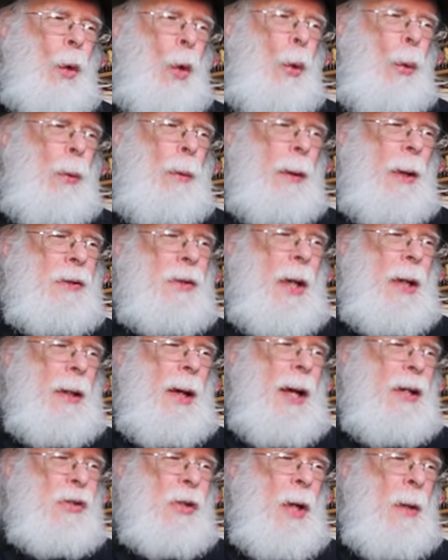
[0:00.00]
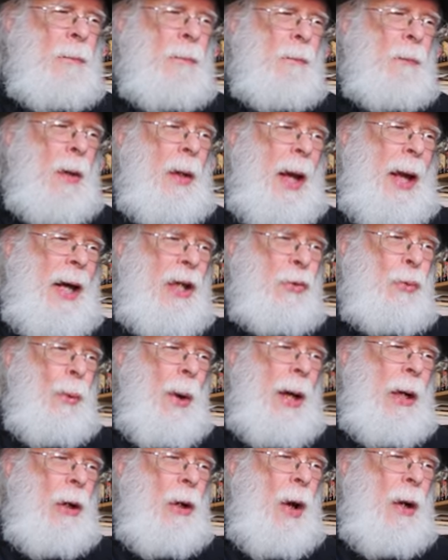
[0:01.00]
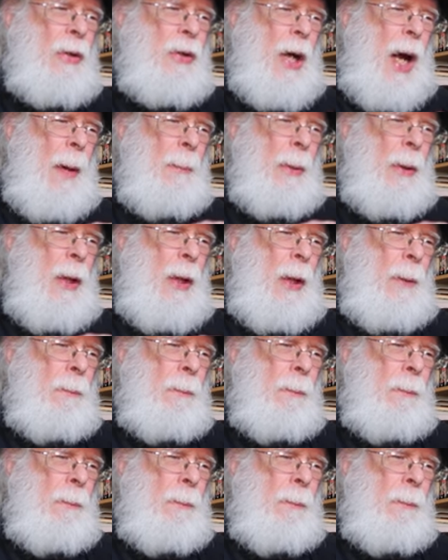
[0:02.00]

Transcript: Ooh, that's kind of nice. And it's right along top